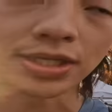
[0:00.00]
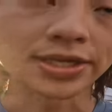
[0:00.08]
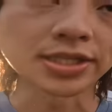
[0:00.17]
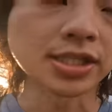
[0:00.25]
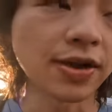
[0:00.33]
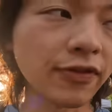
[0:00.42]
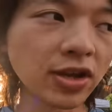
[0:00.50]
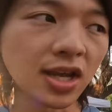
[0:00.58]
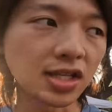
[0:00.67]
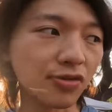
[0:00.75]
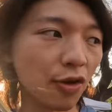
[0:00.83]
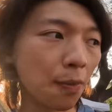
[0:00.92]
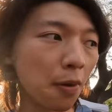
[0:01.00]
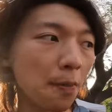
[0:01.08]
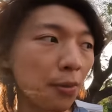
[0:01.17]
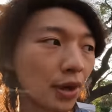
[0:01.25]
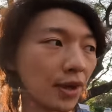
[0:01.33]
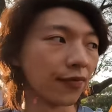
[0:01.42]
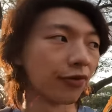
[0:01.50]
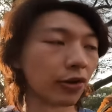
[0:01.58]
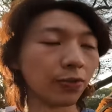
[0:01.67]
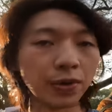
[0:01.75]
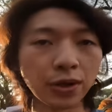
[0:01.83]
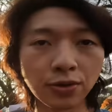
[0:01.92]
It's something that's very popular in
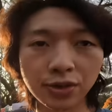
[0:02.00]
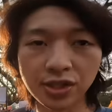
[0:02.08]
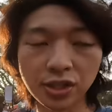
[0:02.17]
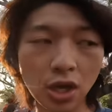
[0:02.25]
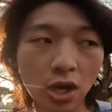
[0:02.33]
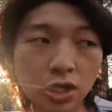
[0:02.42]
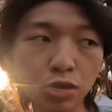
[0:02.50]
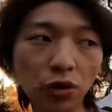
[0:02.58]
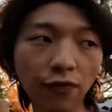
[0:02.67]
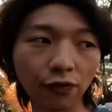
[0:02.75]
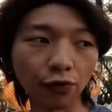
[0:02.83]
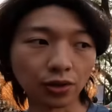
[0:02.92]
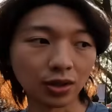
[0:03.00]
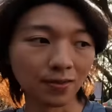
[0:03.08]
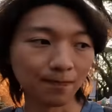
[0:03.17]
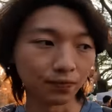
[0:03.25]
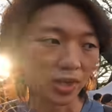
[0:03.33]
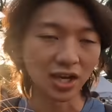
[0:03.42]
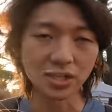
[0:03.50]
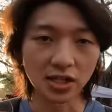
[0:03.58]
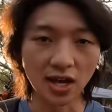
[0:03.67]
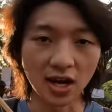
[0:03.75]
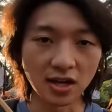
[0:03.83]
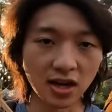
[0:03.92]
Filipino street food. Oh. I guess
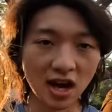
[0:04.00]
in any